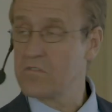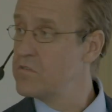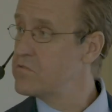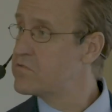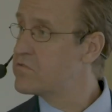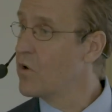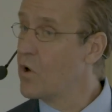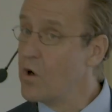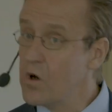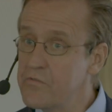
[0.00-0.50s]

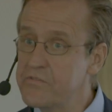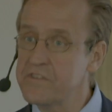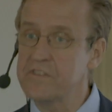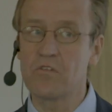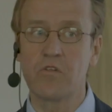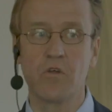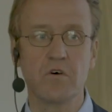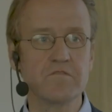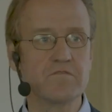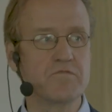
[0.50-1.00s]
solve in
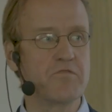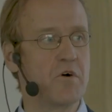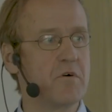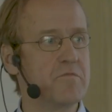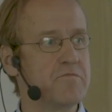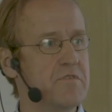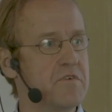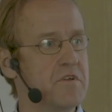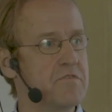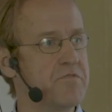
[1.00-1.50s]
closed
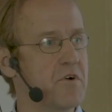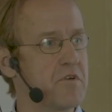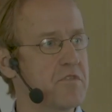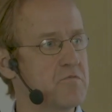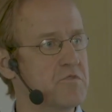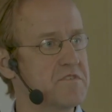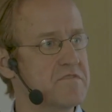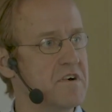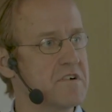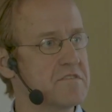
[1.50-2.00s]
form for the
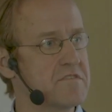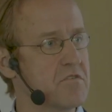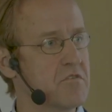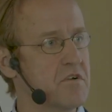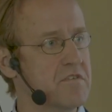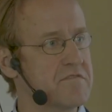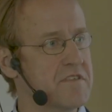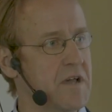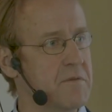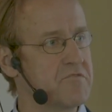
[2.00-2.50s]
resulting
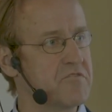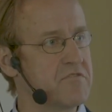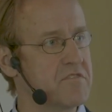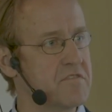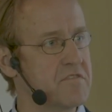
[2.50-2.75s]
consumption